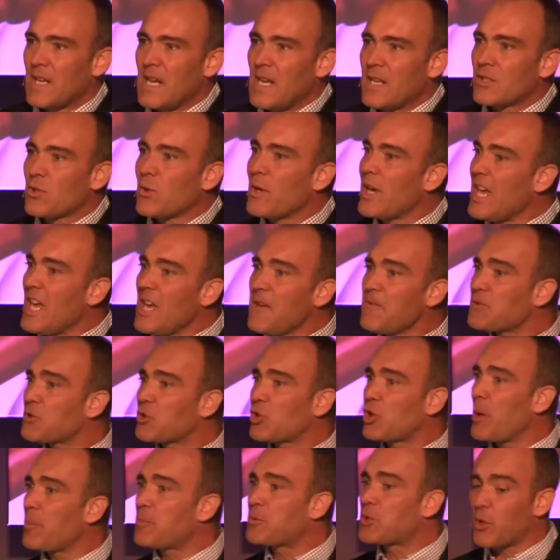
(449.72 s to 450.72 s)
So if
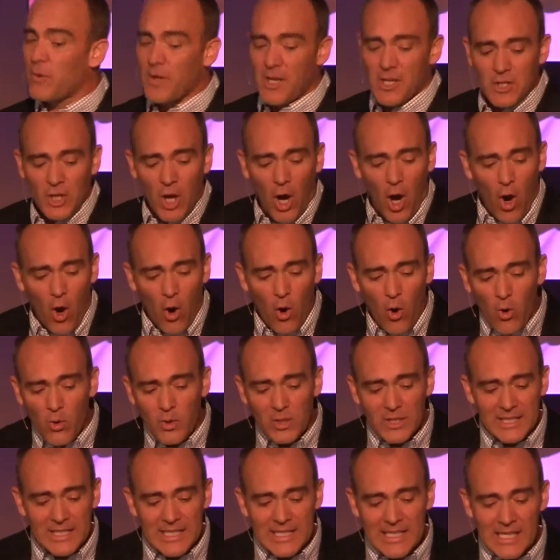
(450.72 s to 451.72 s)
Scripture is
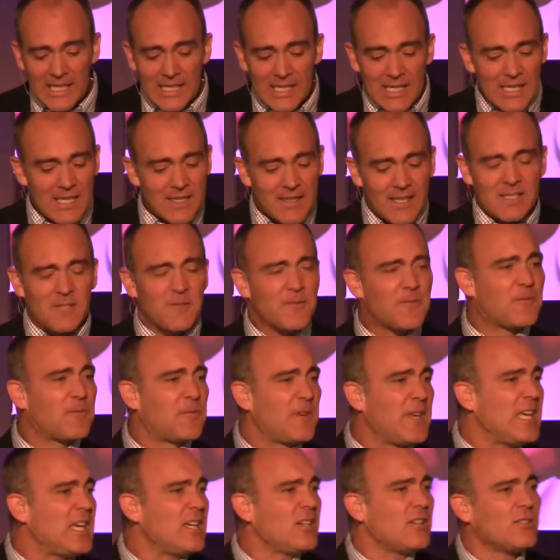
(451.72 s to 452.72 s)
only this
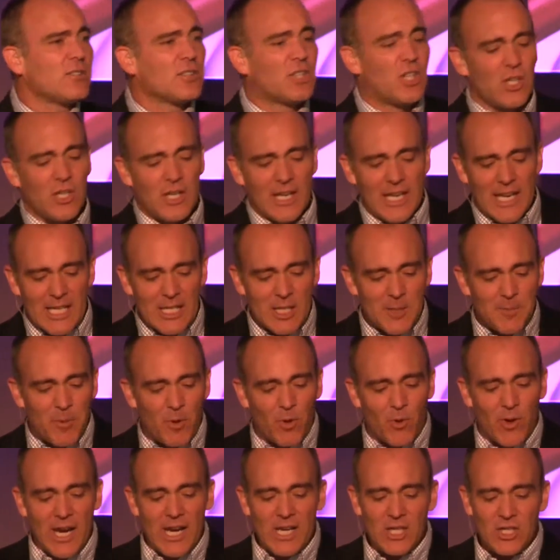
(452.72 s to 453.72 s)
feel good
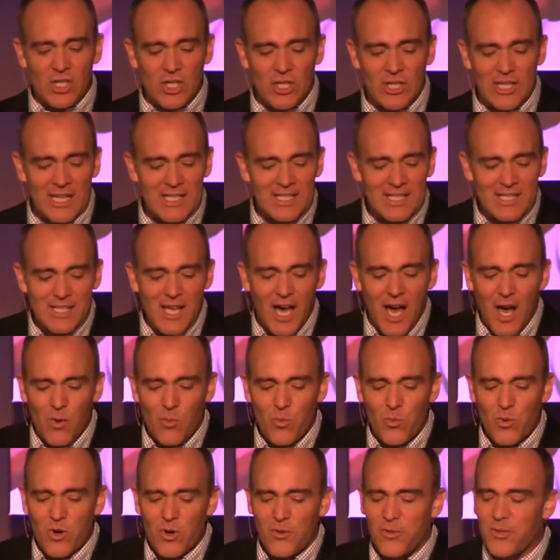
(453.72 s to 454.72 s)
inspiration, it's
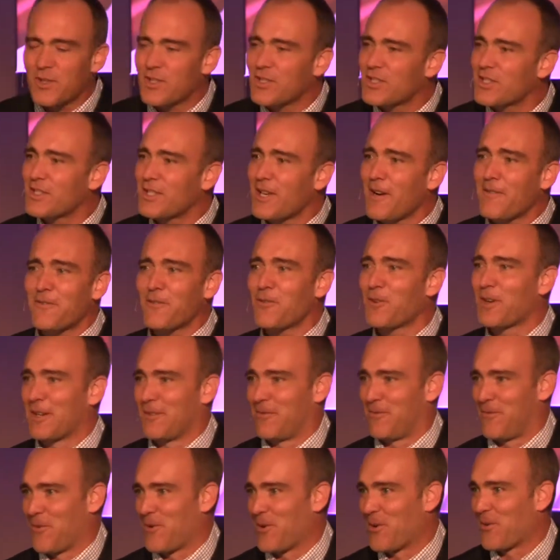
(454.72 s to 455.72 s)
not worth
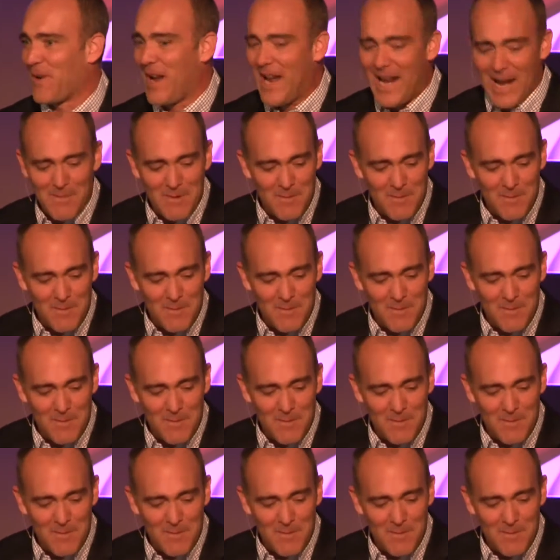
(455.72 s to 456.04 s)
suffering for, right?